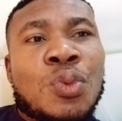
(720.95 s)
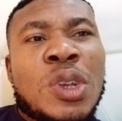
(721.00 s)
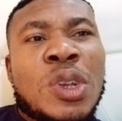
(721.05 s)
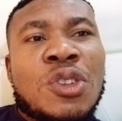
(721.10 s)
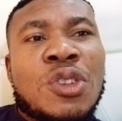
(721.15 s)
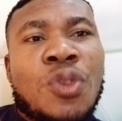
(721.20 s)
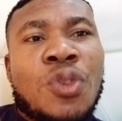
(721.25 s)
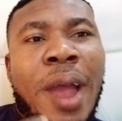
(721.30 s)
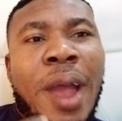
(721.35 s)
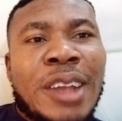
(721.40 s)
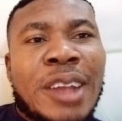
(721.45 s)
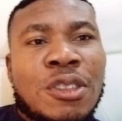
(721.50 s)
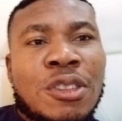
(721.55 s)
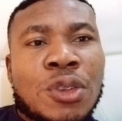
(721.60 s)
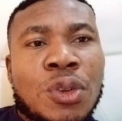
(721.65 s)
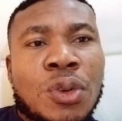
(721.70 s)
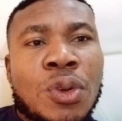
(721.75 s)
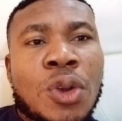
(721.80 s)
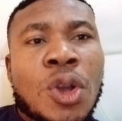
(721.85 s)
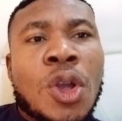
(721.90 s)
we trying
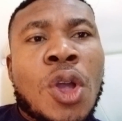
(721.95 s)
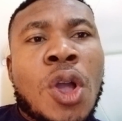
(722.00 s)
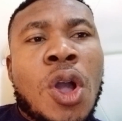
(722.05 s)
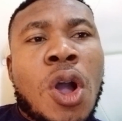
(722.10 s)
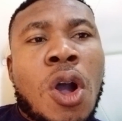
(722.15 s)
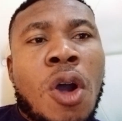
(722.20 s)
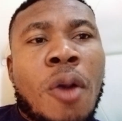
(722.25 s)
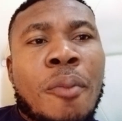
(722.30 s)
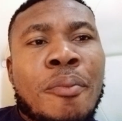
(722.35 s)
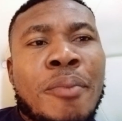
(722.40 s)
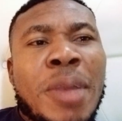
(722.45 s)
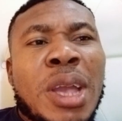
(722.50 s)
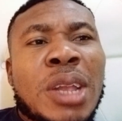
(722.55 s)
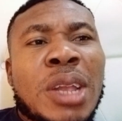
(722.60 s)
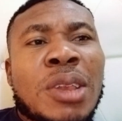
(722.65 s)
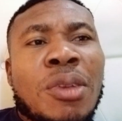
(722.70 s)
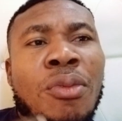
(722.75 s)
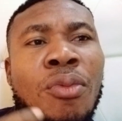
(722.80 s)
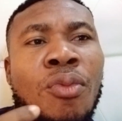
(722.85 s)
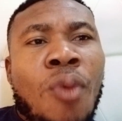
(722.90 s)
to
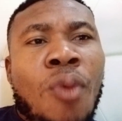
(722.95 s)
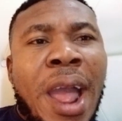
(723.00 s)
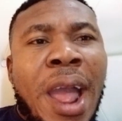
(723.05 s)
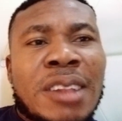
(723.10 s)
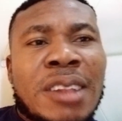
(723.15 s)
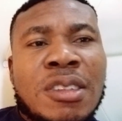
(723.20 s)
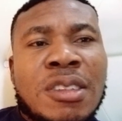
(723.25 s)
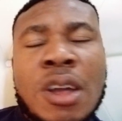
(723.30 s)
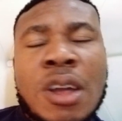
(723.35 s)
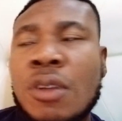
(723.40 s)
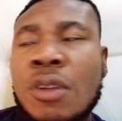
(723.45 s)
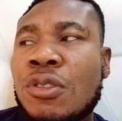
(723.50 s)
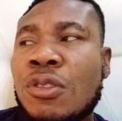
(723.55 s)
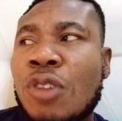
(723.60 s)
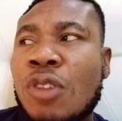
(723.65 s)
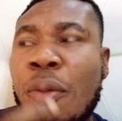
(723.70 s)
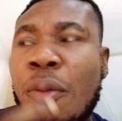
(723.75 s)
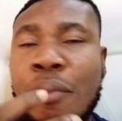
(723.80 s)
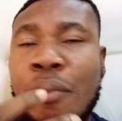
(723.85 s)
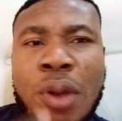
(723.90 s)
make the right
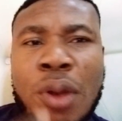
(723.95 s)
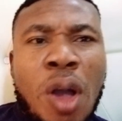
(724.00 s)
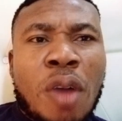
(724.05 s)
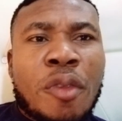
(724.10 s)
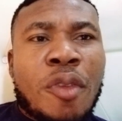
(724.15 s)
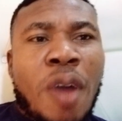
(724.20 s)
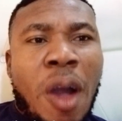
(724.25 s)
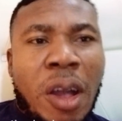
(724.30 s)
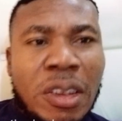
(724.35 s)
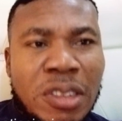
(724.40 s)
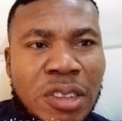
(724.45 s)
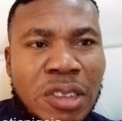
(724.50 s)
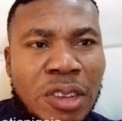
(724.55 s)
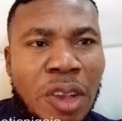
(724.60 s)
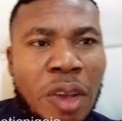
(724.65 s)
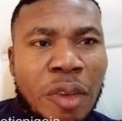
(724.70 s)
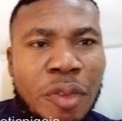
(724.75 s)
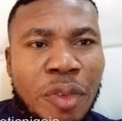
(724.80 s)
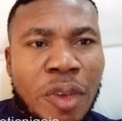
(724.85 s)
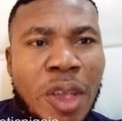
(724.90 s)
sunblock for
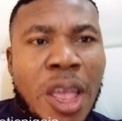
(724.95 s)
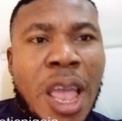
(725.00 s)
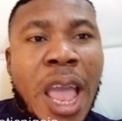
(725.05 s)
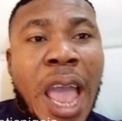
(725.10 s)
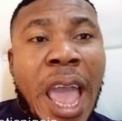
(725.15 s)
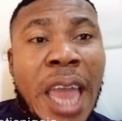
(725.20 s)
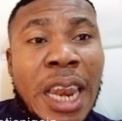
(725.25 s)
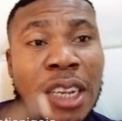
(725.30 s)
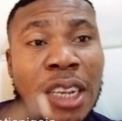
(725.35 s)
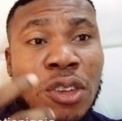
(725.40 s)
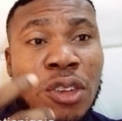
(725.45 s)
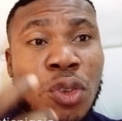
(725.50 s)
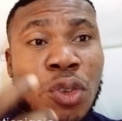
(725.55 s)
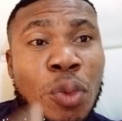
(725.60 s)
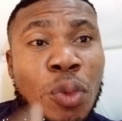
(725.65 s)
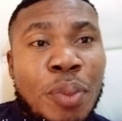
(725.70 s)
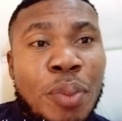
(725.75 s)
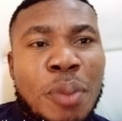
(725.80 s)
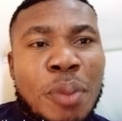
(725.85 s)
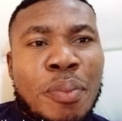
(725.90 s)
ourselves, and it
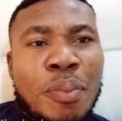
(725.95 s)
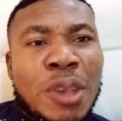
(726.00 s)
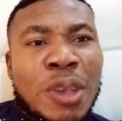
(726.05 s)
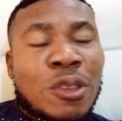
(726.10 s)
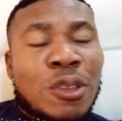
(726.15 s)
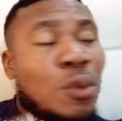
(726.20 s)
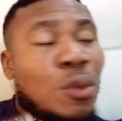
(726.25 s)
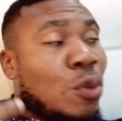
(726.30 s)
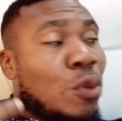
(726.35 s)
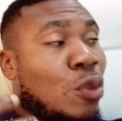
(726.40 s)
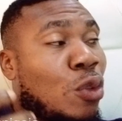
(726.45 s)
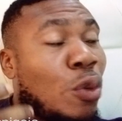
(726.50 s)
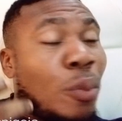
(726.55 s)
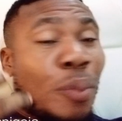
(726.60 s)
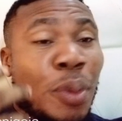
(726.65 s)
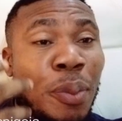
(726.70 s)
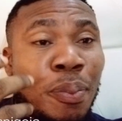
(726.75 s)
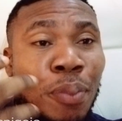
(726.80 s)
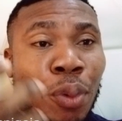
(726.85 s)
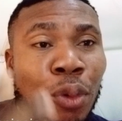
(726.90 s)
should be mixed, should
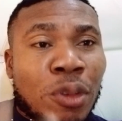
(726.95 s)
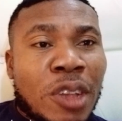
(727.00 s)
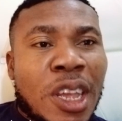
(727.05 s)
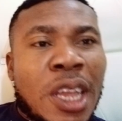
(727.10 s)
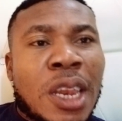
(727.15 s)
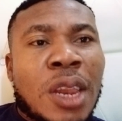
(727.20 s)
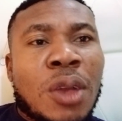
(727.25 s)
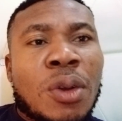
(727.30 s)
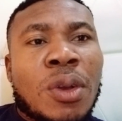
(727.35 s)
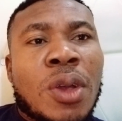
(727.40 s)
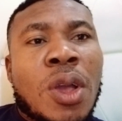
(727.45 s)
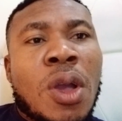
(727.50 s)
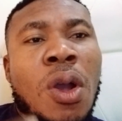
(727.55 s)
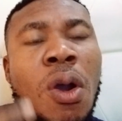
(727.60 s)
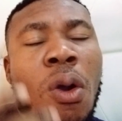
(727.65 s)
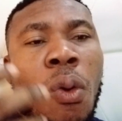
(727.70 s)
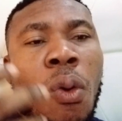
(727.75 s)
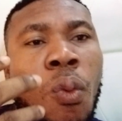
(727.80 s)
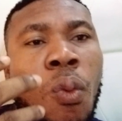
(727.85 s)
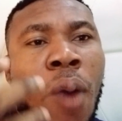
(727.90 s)
be put in
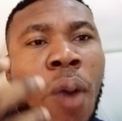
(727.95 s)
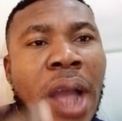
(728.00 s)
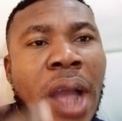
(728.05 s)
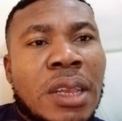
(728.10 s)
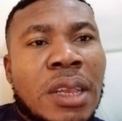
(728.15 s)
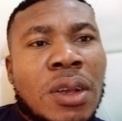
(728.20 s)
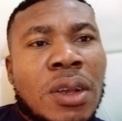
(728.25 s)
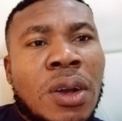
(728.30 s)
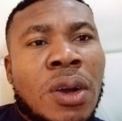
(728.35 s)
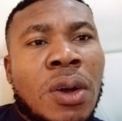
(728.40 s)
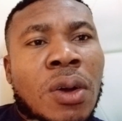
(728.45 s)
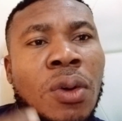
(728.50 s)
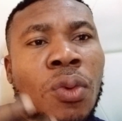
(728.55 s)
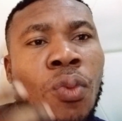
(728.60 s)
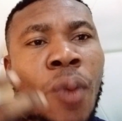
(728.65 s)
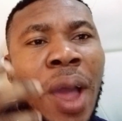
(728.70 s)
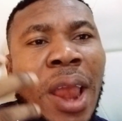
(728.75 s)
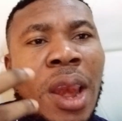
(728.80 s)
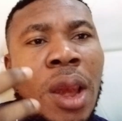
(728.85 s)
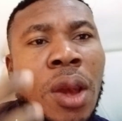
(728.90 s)
a white
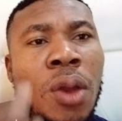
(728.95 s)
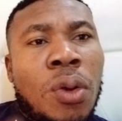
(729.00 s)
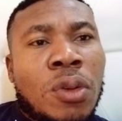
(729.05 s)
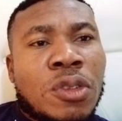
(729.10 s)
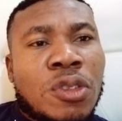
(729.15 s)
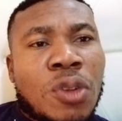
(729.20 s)
whitening